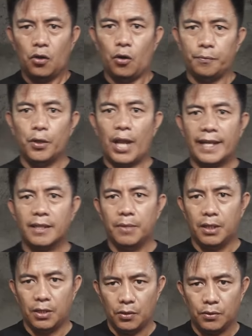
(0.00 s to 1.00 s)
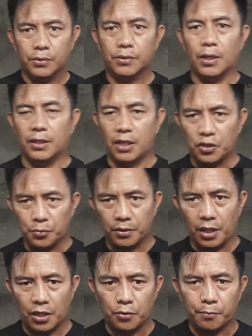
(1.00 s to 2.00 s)
hope you like the video, and
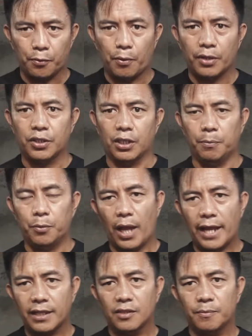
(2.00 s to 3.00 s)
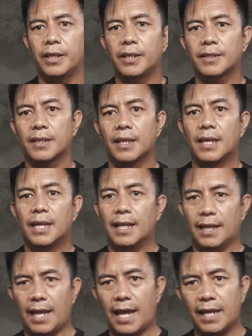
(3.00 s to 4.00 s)
thank you for watching. If you like this, please
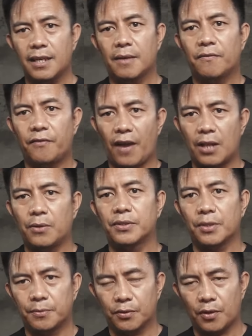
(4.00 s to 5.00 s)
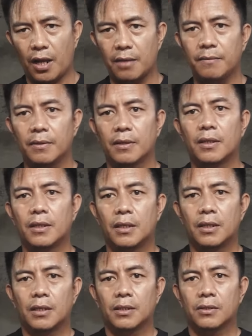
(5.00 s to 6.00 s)
like, follow, and subscribe
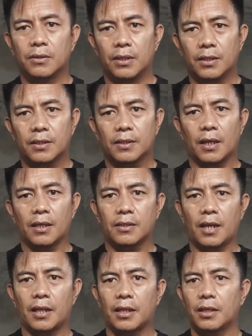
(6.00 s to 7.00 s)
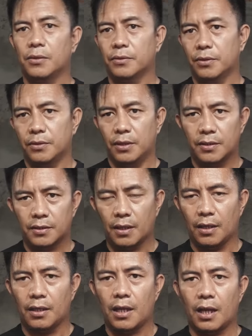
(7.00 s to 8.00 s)
to this channel or to this
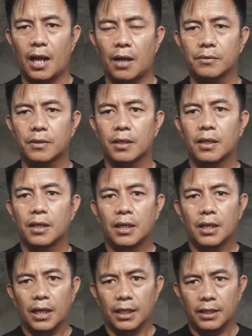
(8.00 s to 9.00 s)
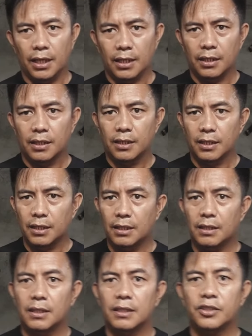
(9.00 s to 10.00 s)
account. And then
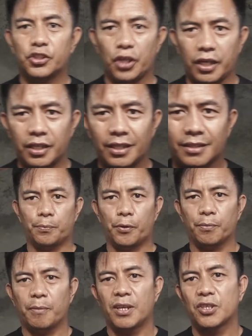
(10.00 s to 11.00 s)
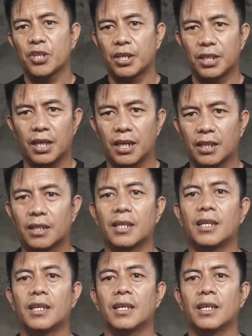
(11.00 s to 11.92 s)
share it, support me by sharing it